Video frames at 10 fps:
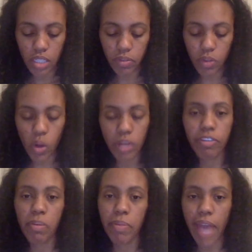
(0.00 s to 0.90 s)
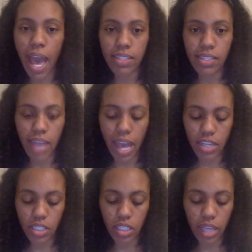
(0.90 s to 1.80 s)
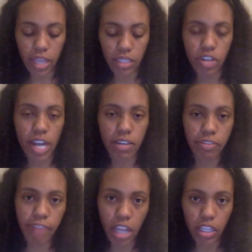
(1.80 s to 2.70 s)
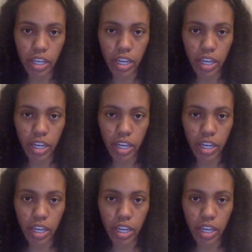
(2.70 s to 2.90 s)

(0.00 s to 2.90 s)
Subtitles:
going from that to actually like trying to file